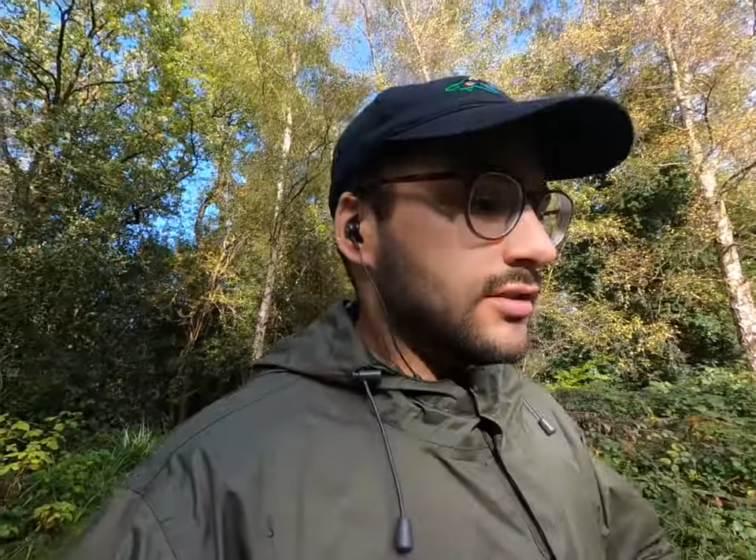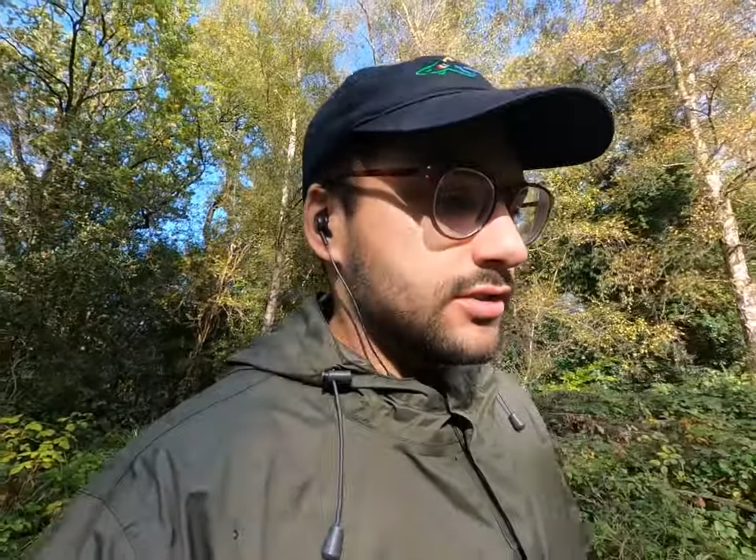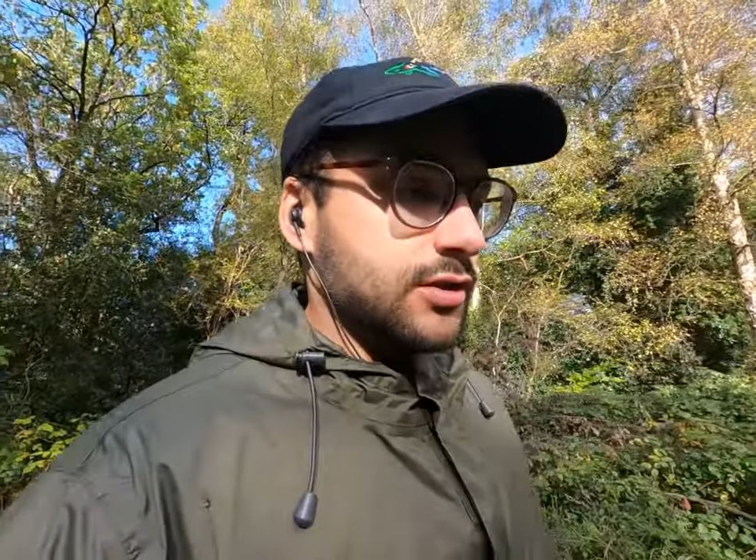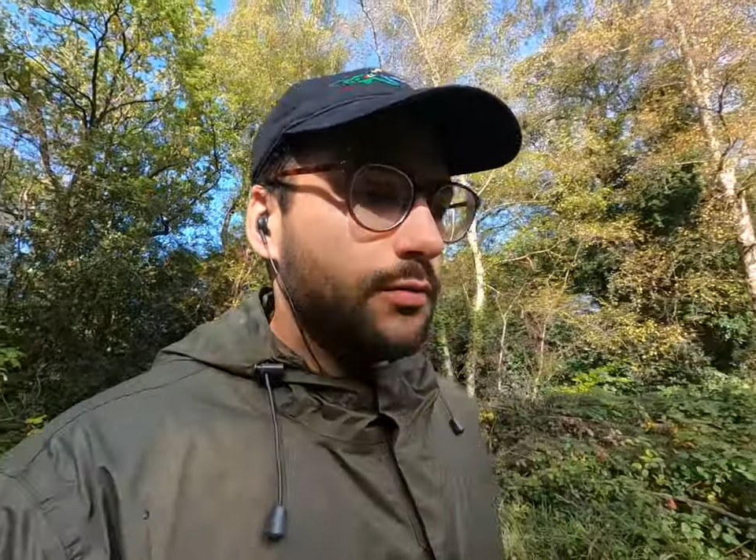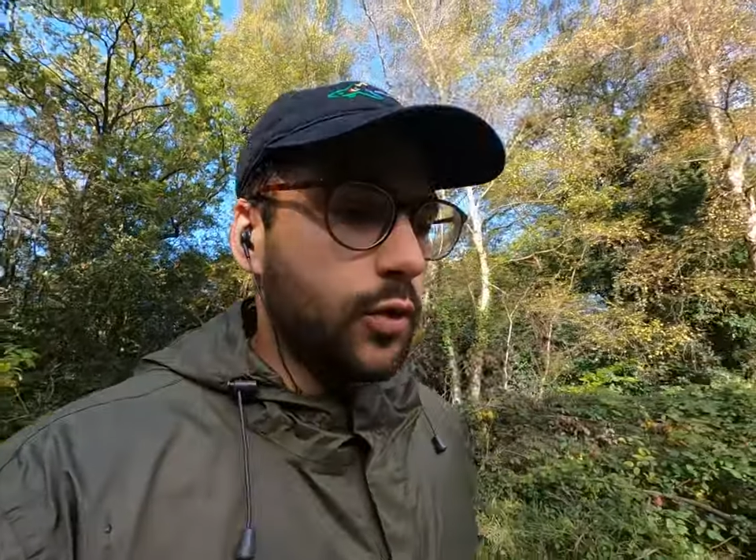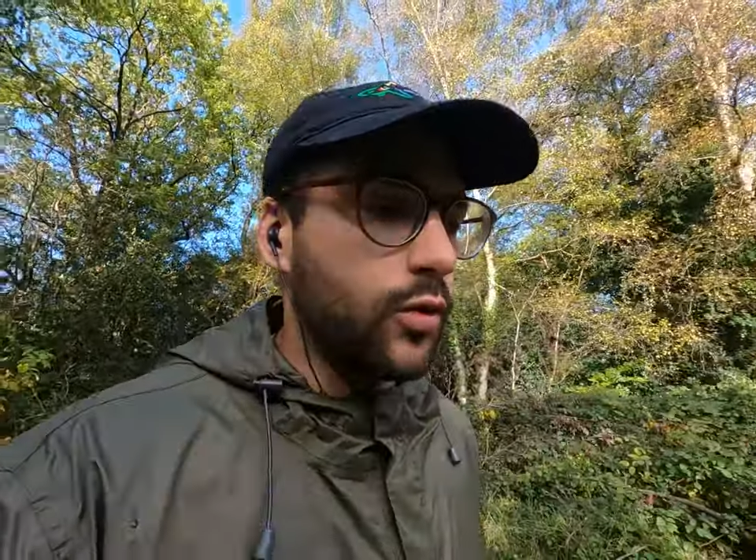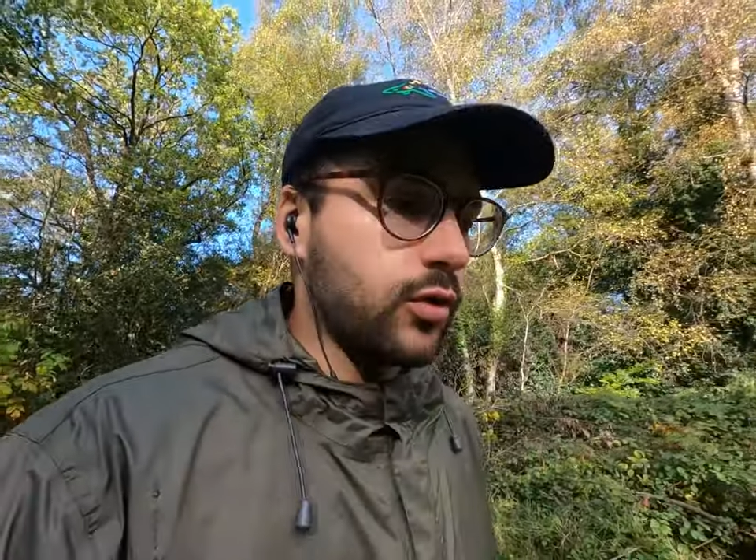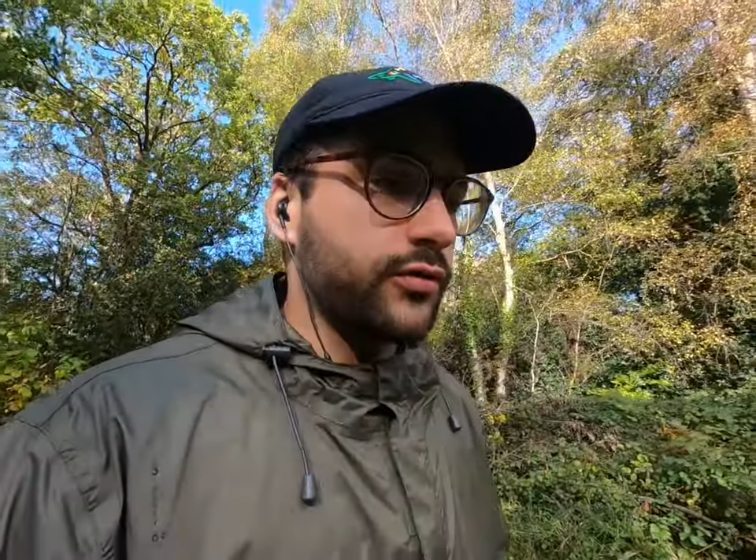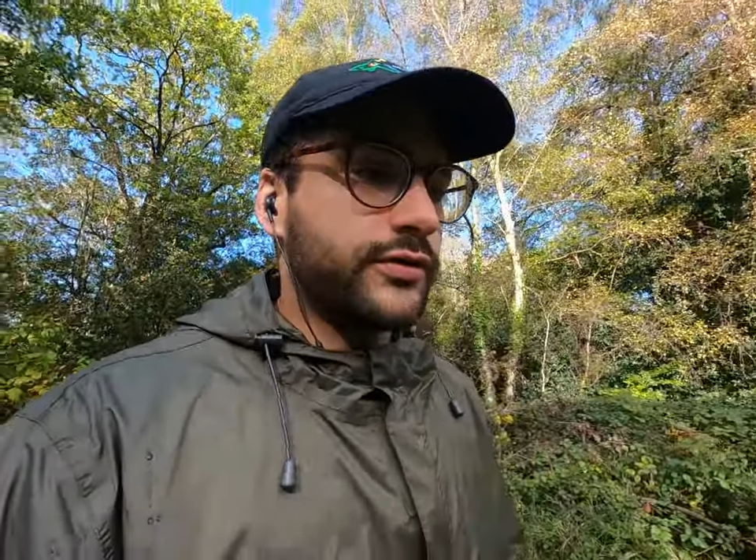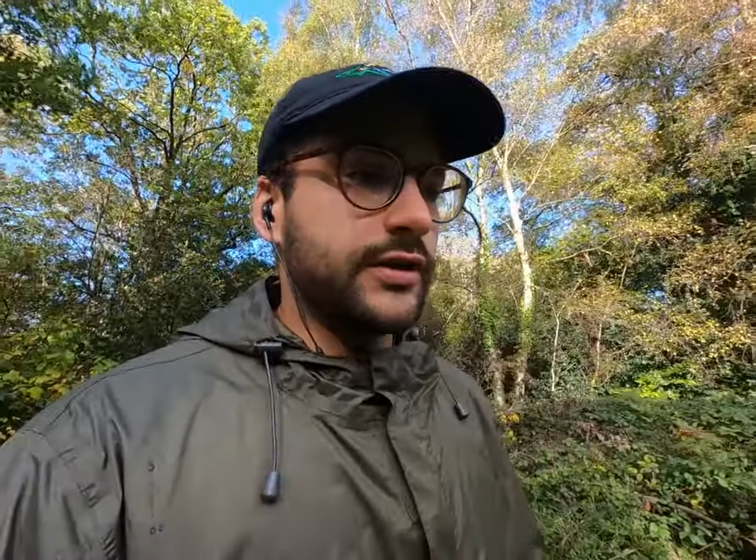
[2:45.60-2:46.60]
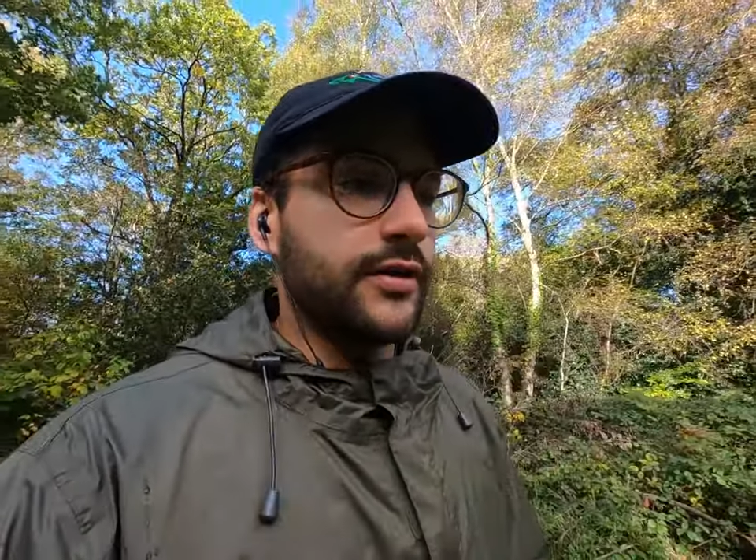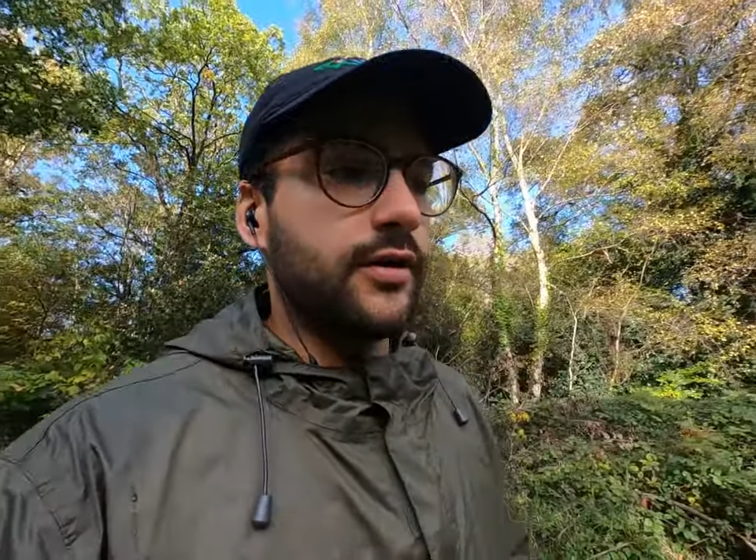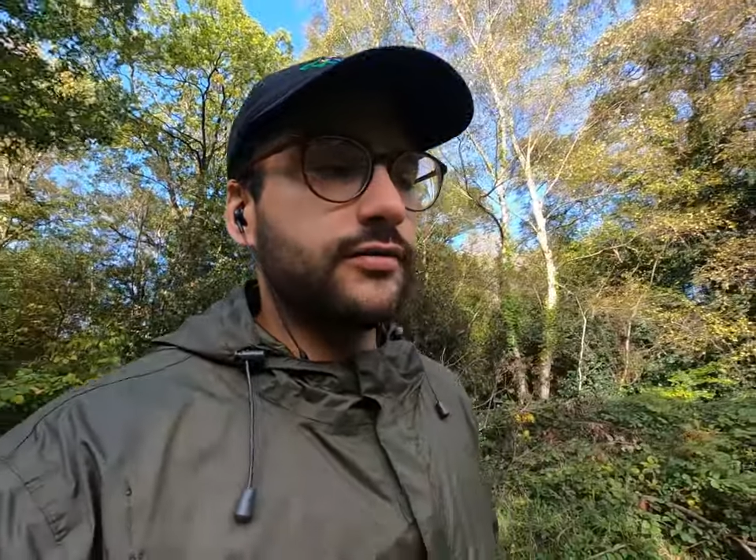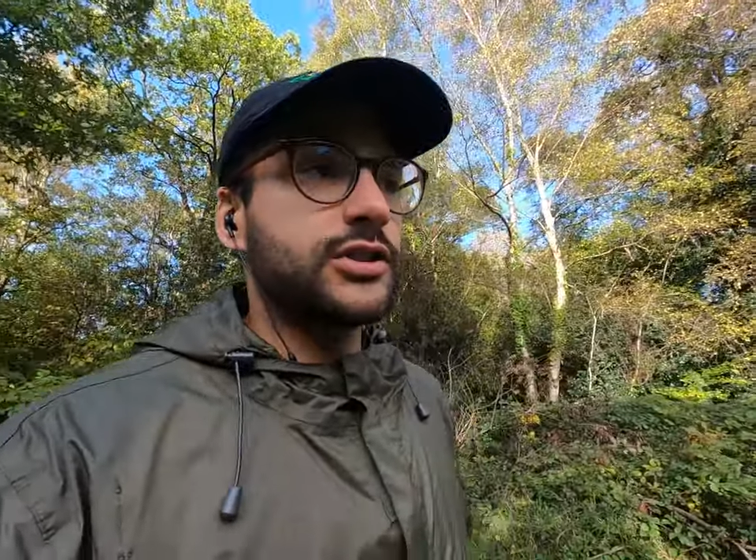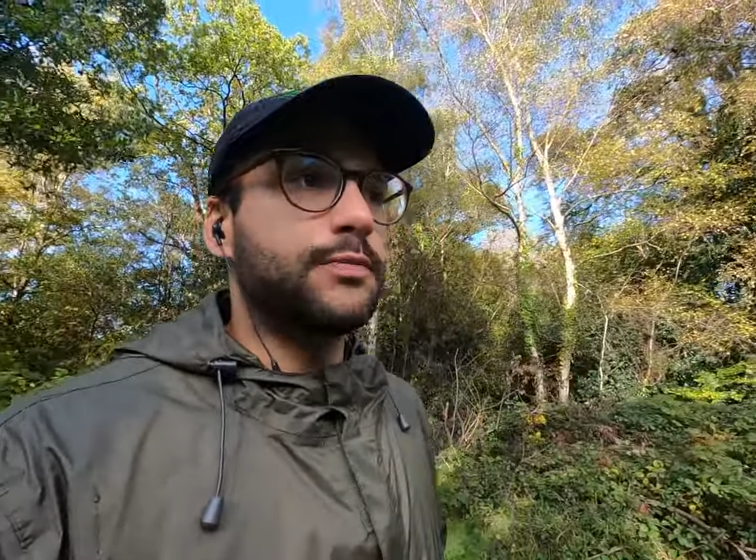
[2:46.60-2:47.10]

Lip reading: So more often than not,